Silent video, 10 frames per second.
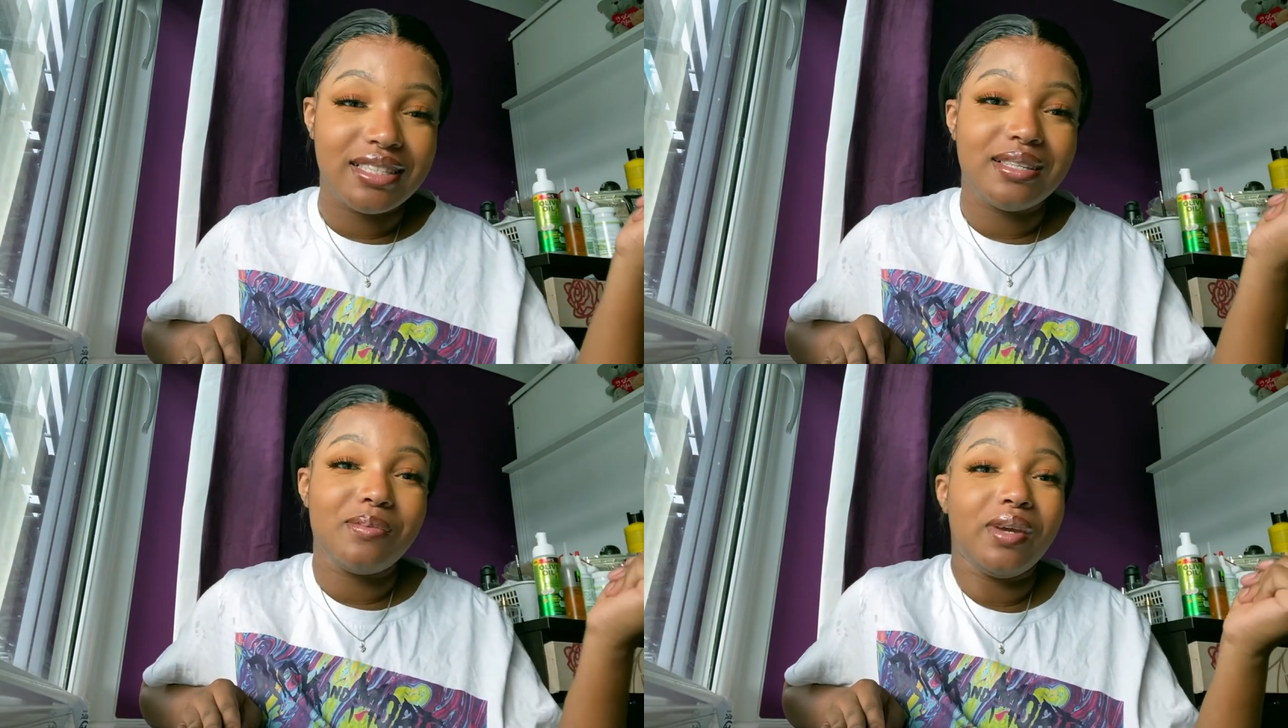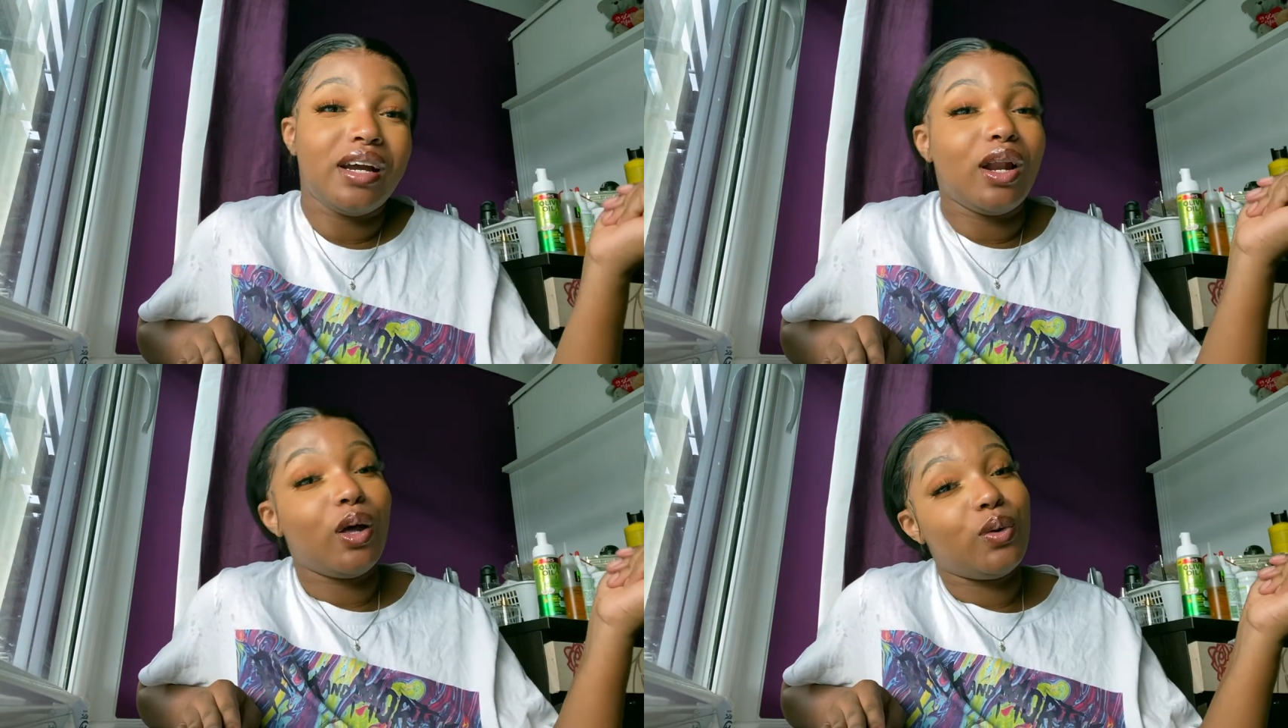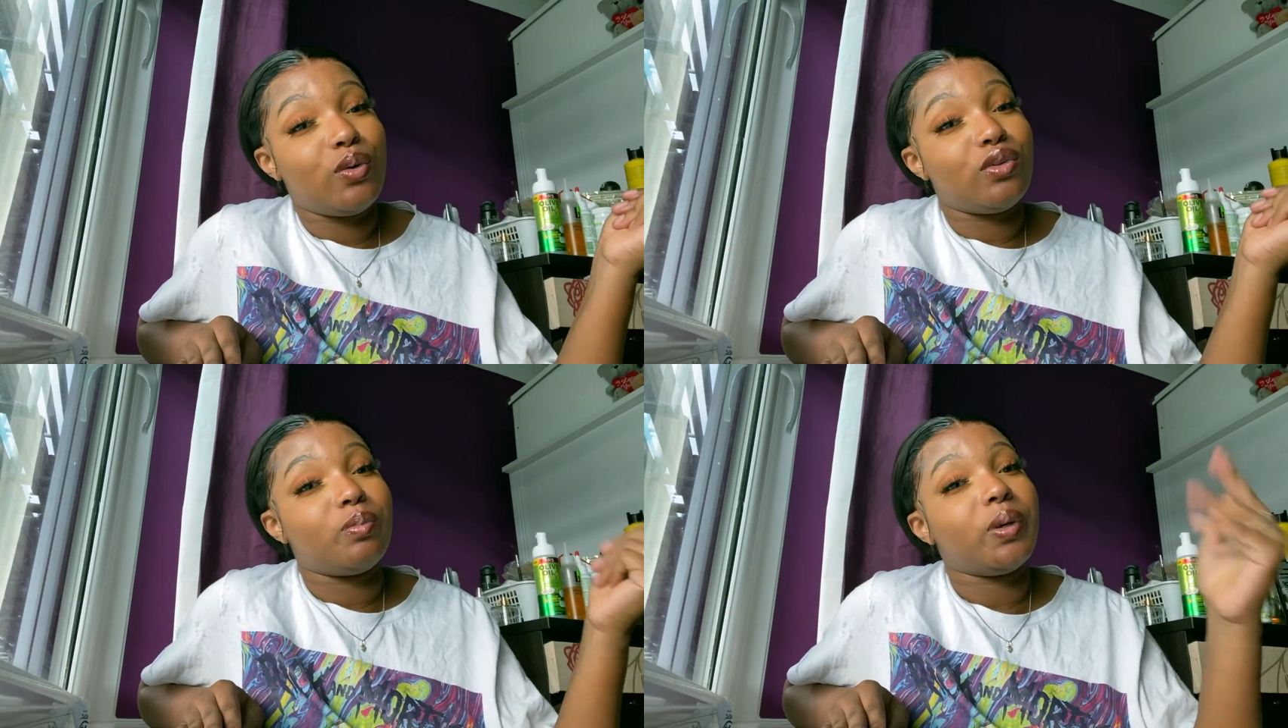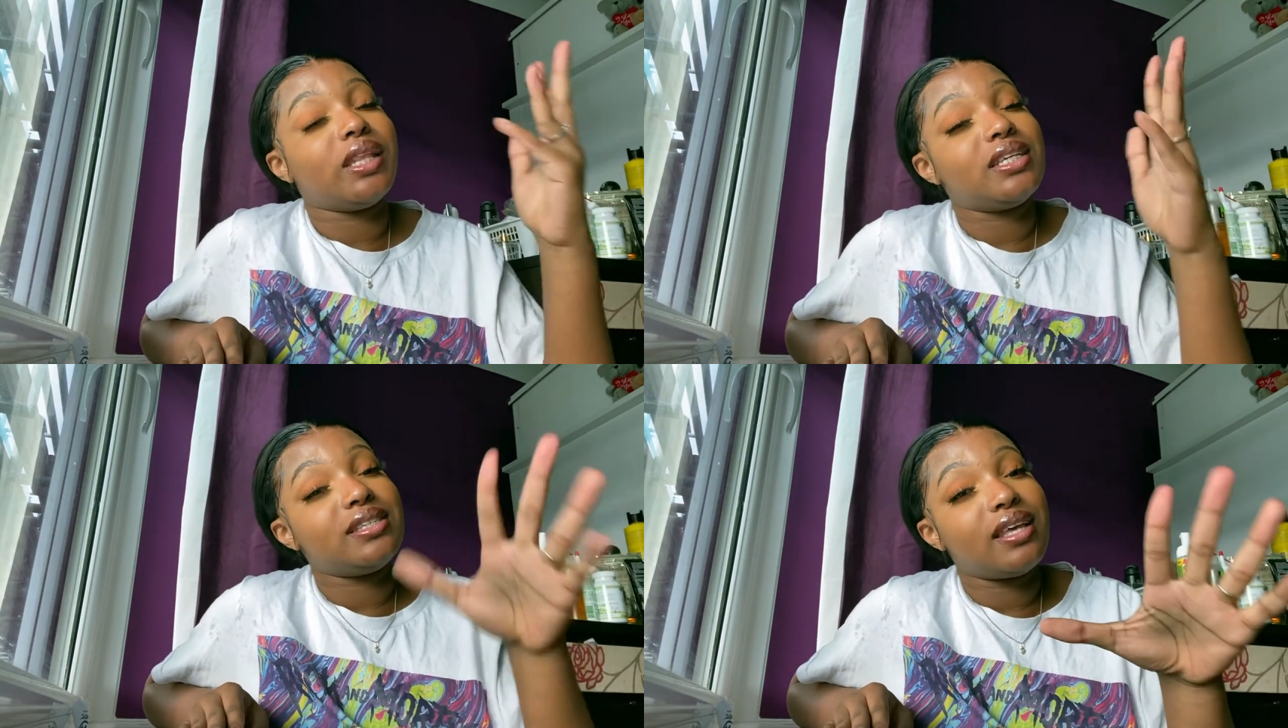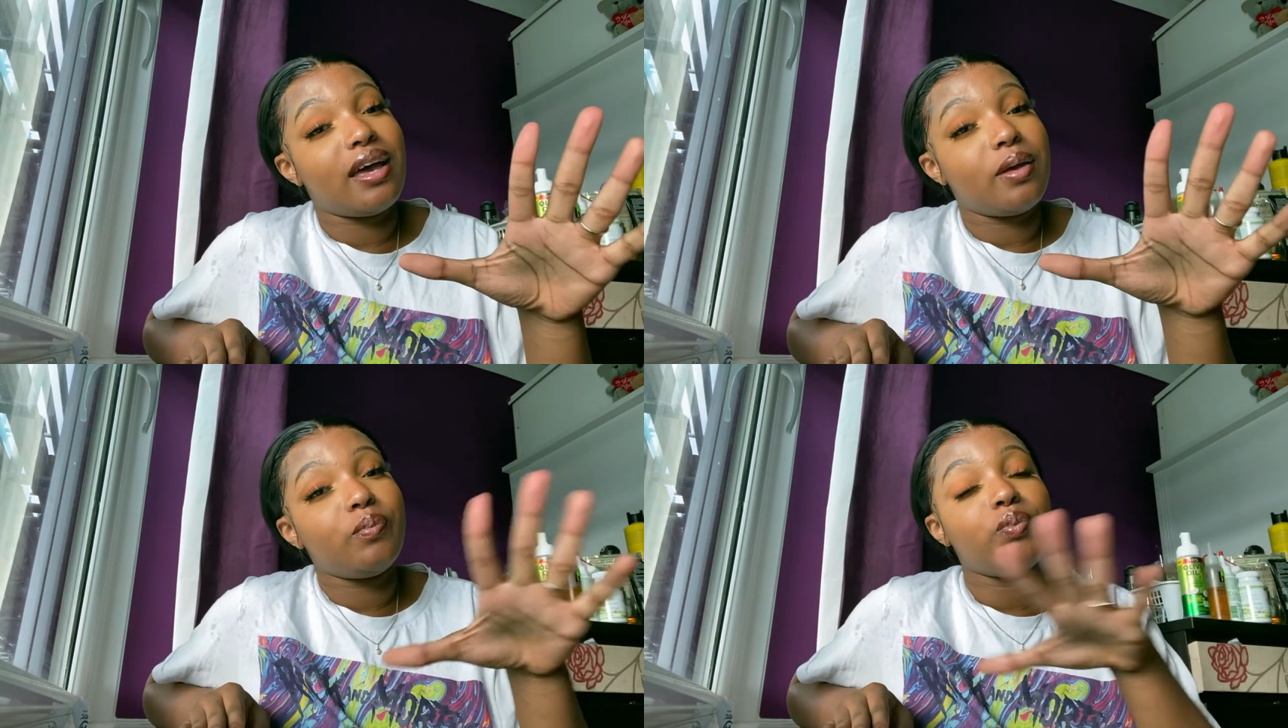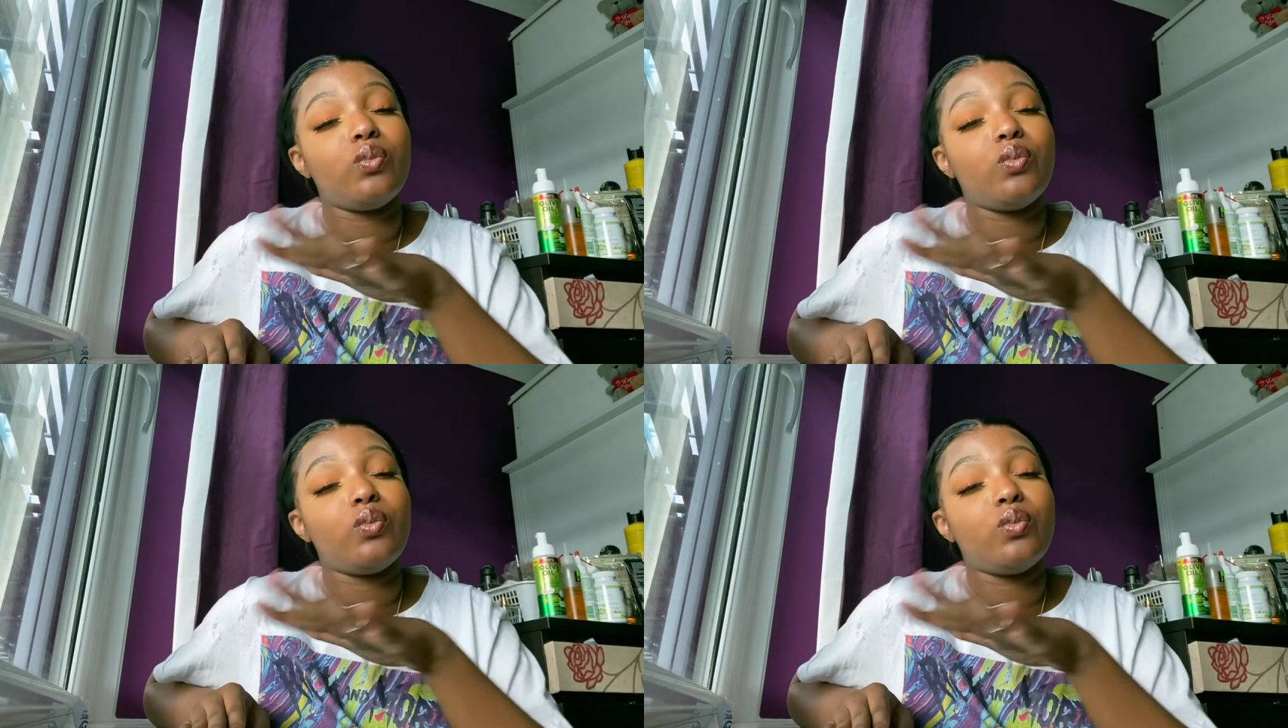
to be clothes. But this time